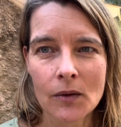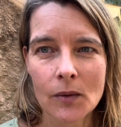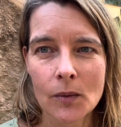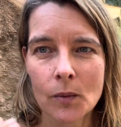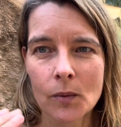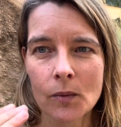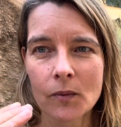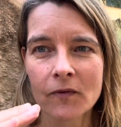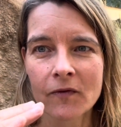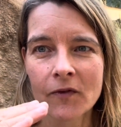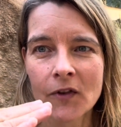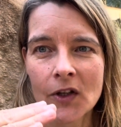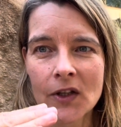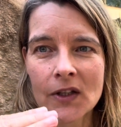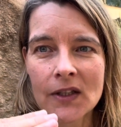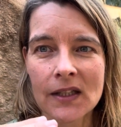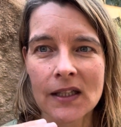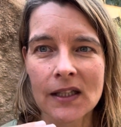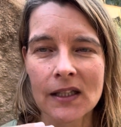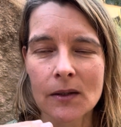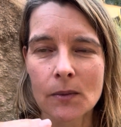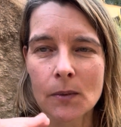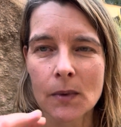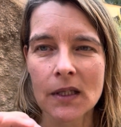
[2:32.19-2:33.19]

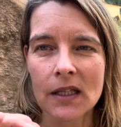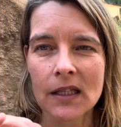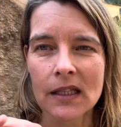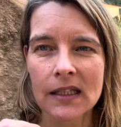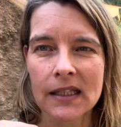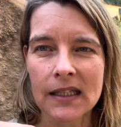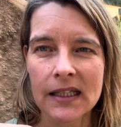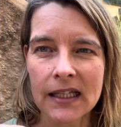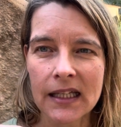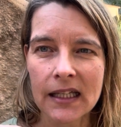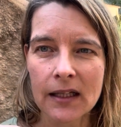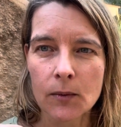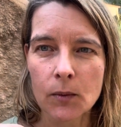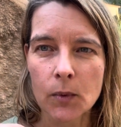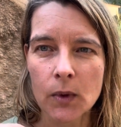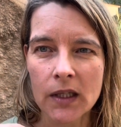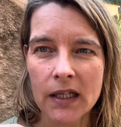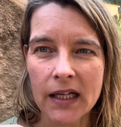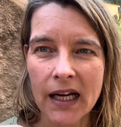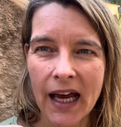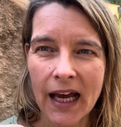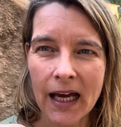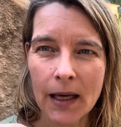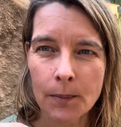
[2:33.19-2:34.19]
Versus with the seeing what
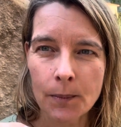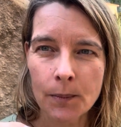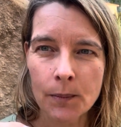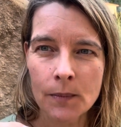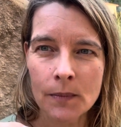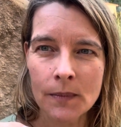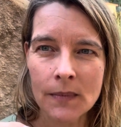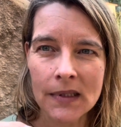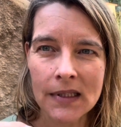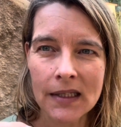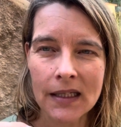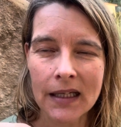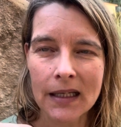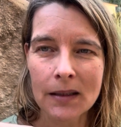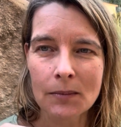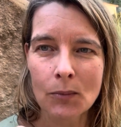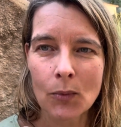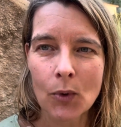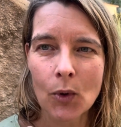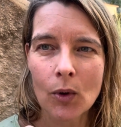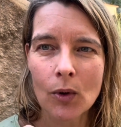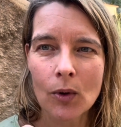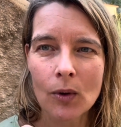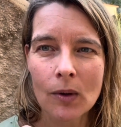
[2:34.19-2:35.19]
happens, I
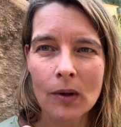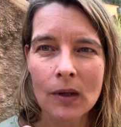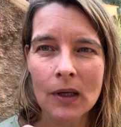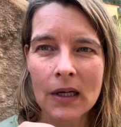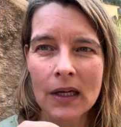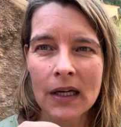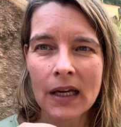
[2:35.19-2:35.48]
more